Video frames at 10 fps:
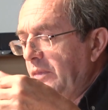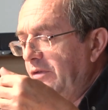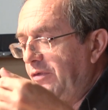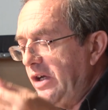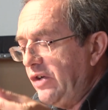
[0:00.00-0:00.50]

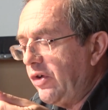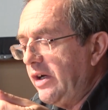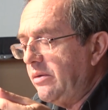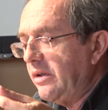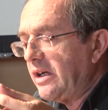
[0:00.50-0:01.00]
free
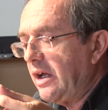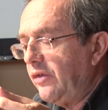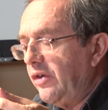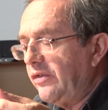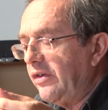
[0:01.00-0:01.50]
trade with the
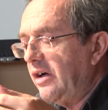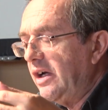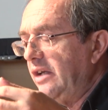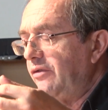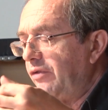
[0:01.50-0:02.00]

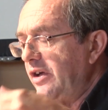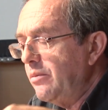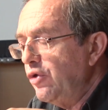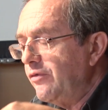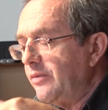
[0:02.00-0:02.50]
countryside, free
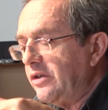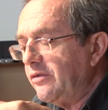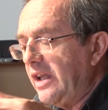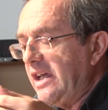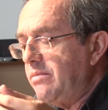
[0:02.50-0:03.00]
movement
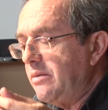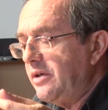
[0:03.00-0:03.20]
of labour